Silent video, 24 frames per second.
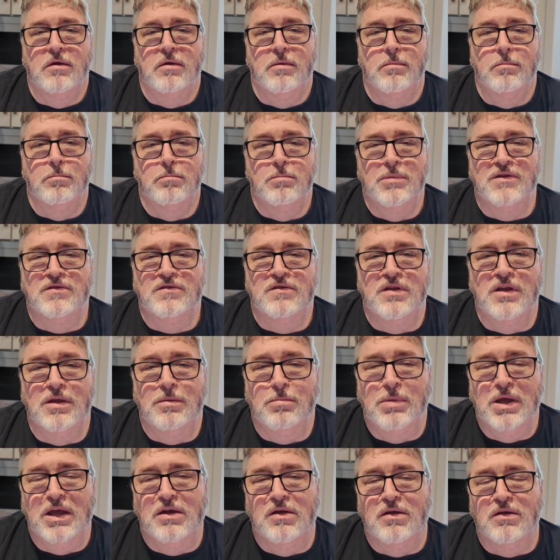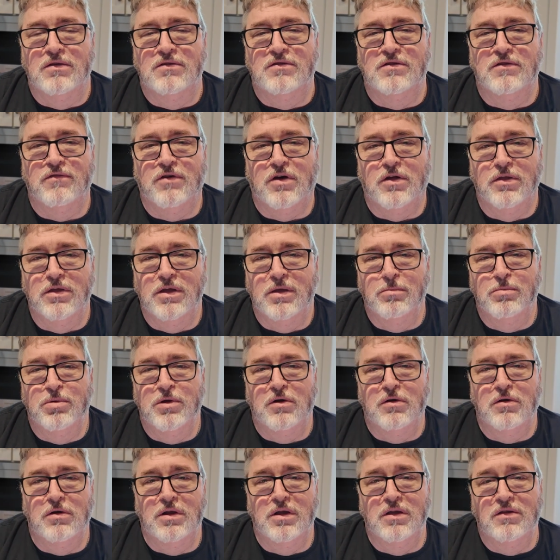misty because of all the
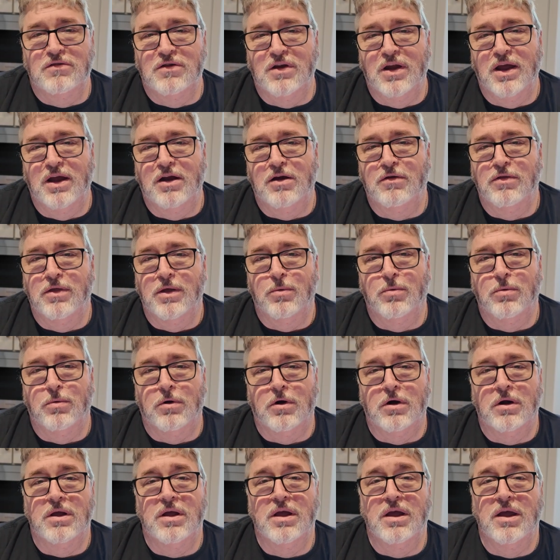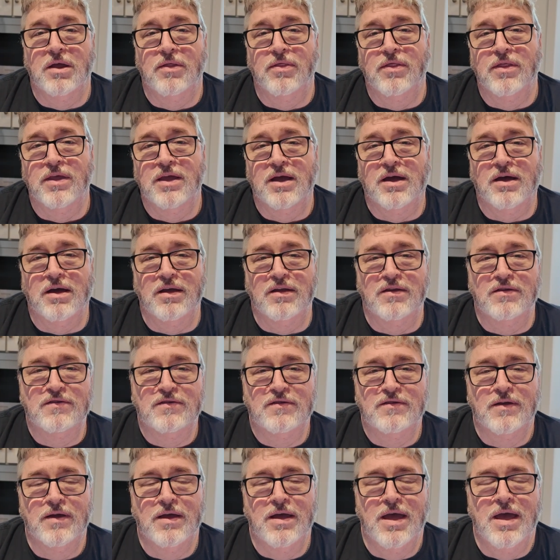impurities and air that were in the
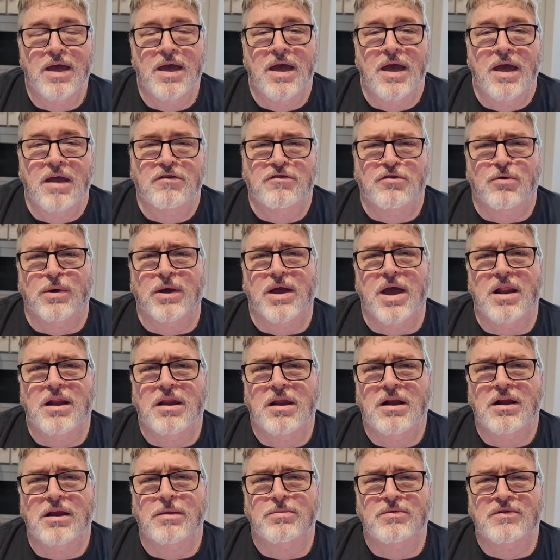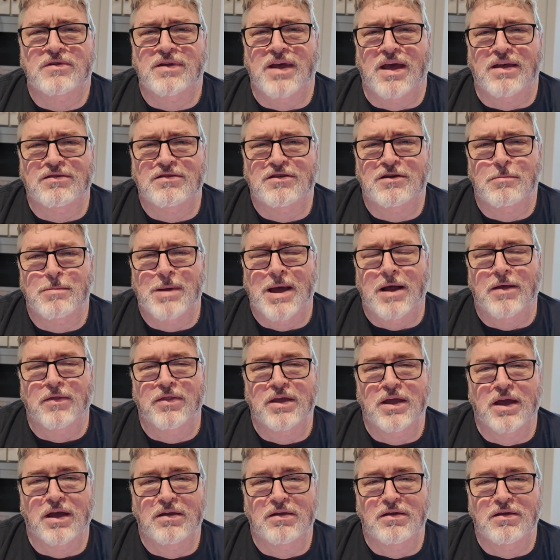ice. So I got a little obsessed about
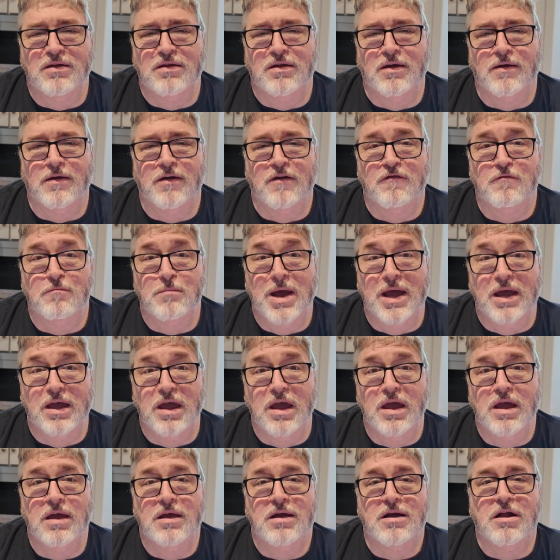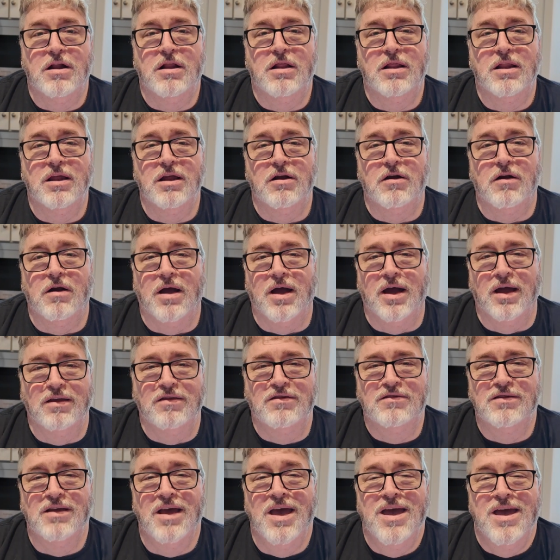the idea of making clear
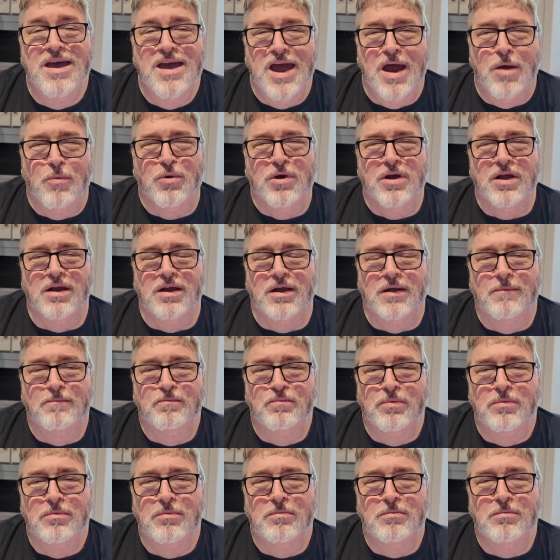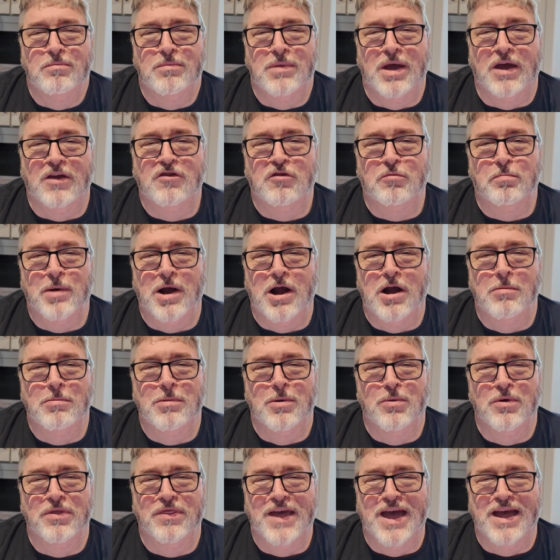ice, and we're going to experiment
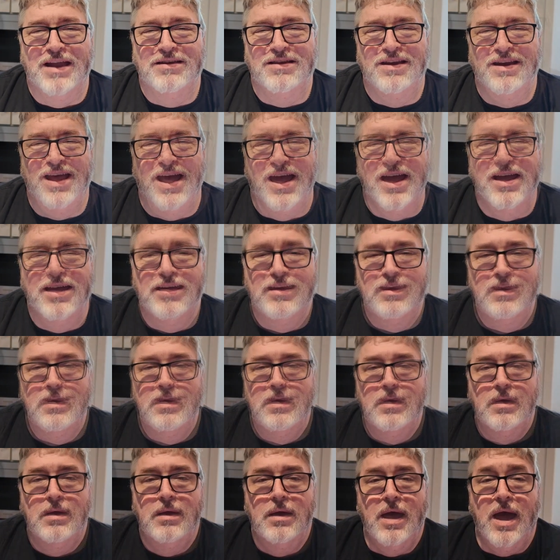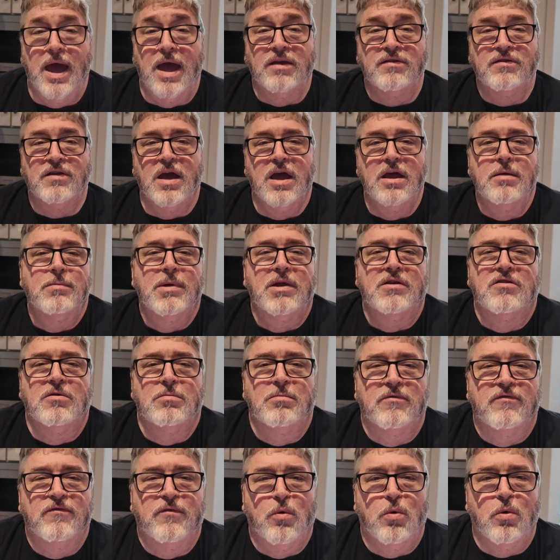with that today. As I had mentioned
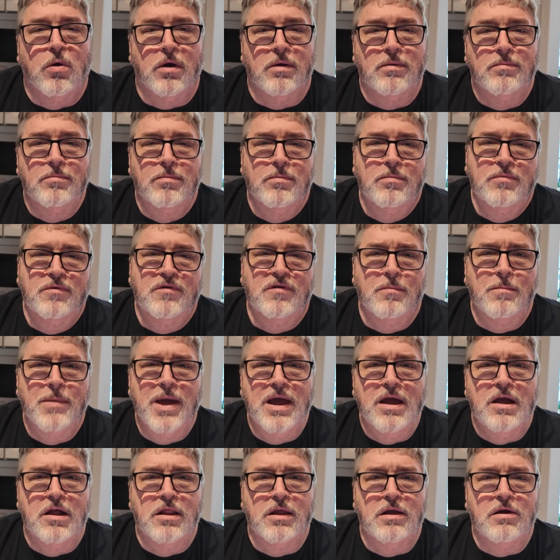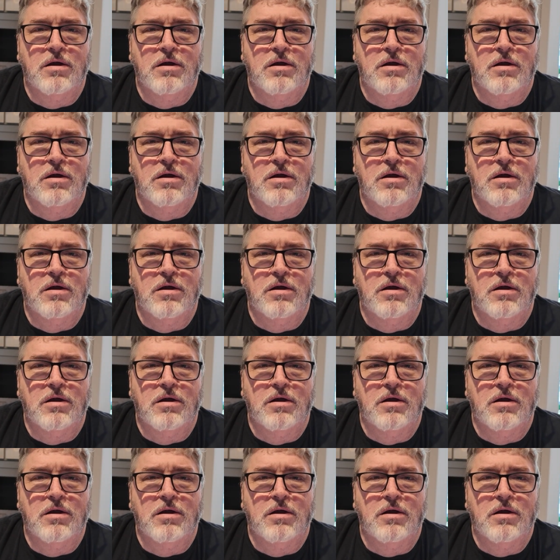before, to make clear